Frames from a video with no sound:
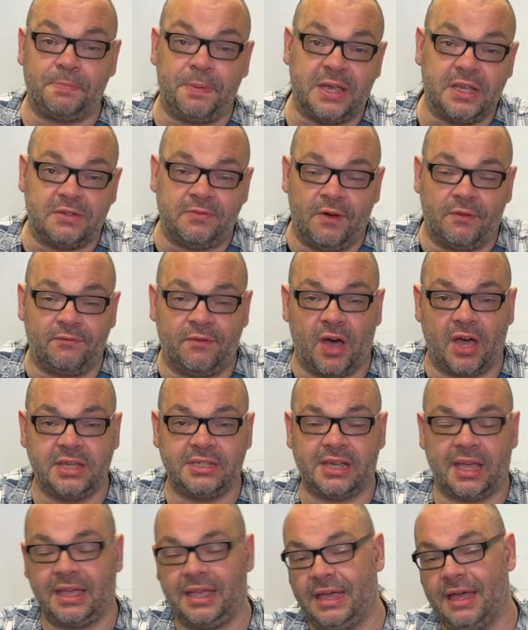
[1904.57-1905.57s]
piece of advice
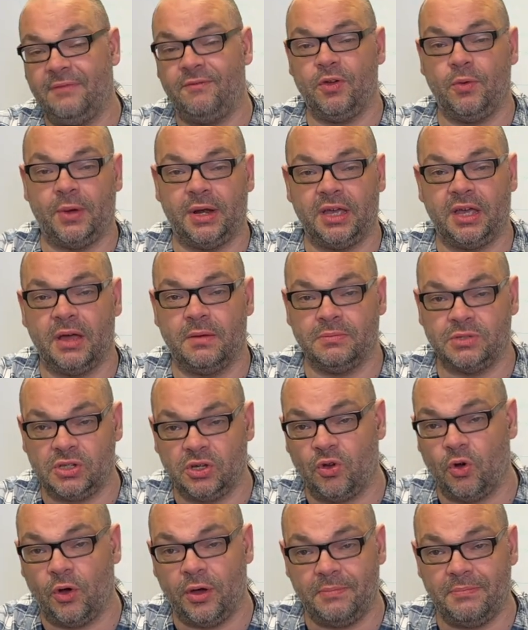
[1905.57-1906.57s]
I can give you when it comes to
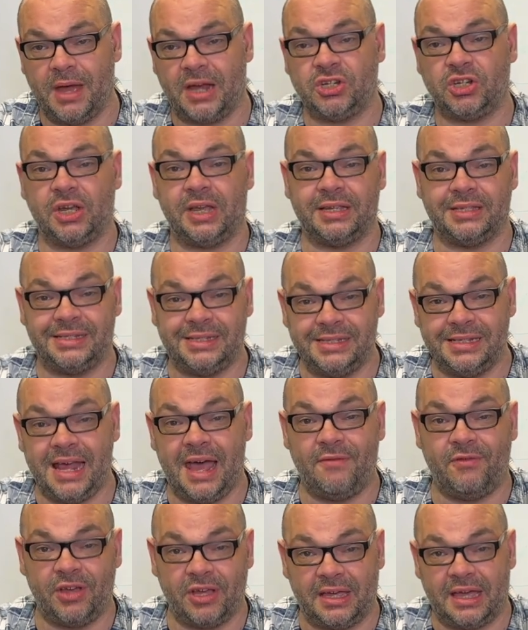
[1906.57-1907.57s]
coin magic is
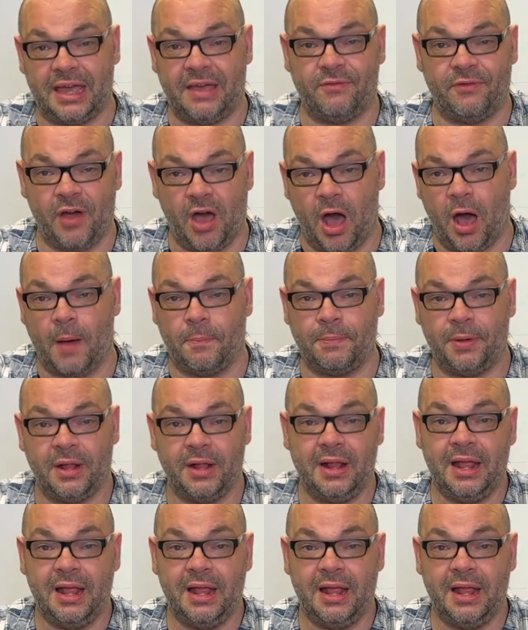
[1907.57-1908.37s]
never give up.